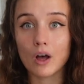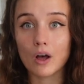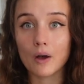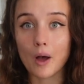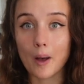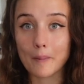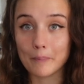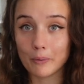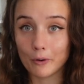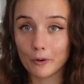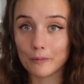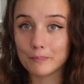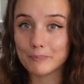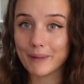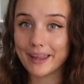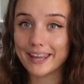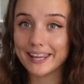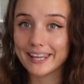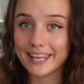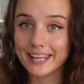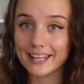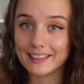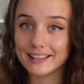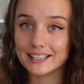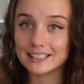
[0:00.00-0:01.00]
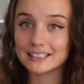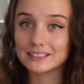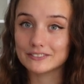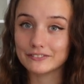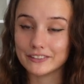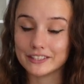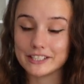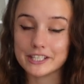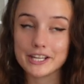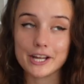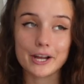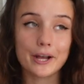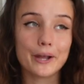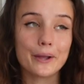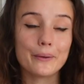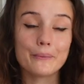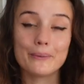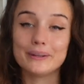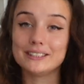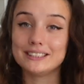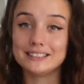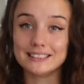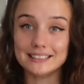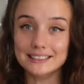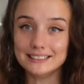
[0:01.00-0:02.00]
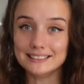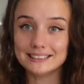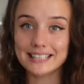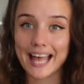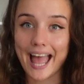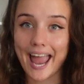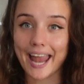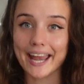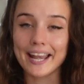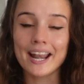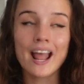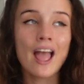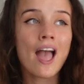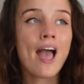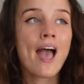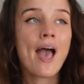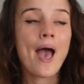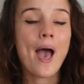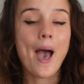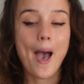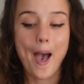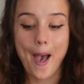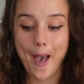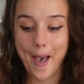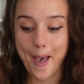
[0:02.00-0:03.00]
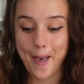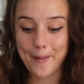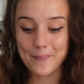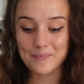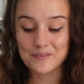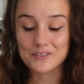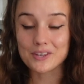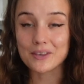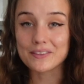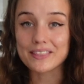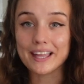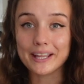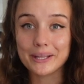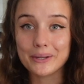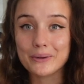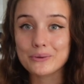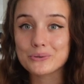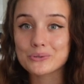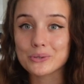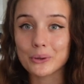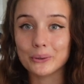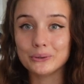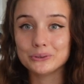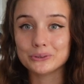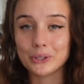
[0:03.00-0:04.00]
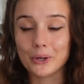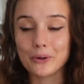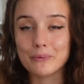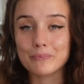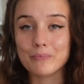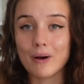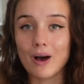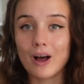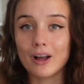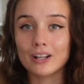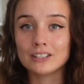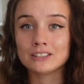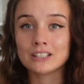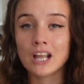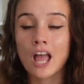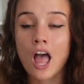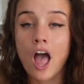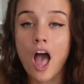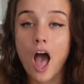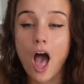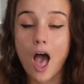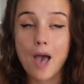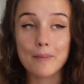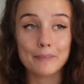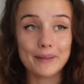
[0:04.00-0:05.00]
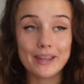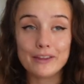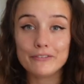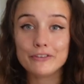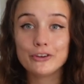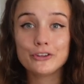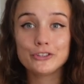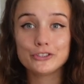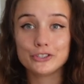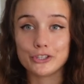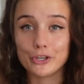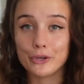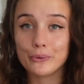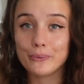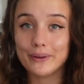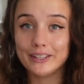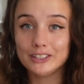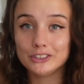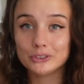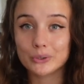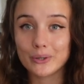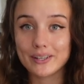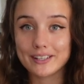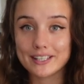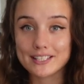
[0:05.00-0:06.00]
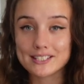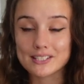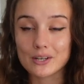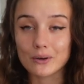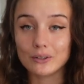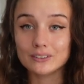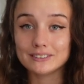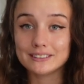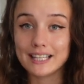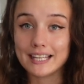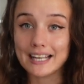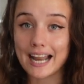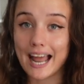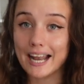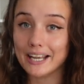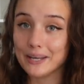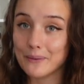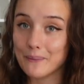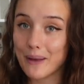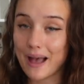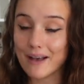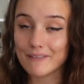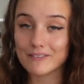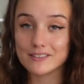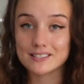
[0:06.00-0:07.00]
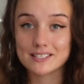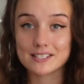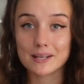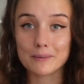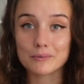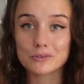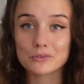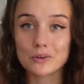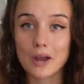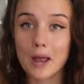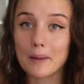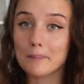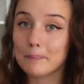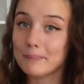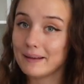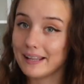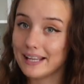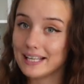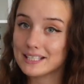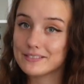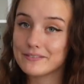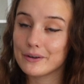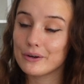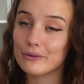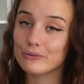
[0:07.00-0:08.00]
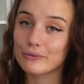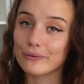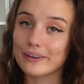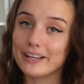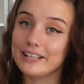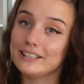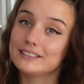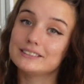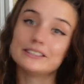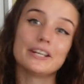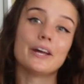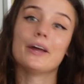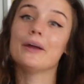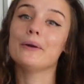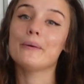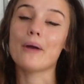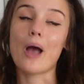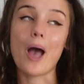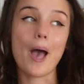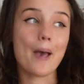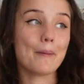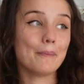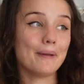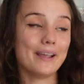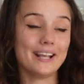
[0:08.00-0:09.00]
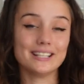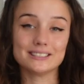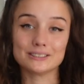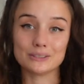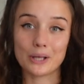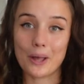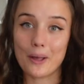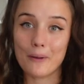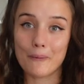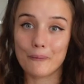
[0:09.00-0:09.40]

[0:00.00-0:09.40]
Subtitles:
upon making this video, which is insane. So thank you so, so much. If you do enjoy this content and you haven't subscribed, please feel free to. It's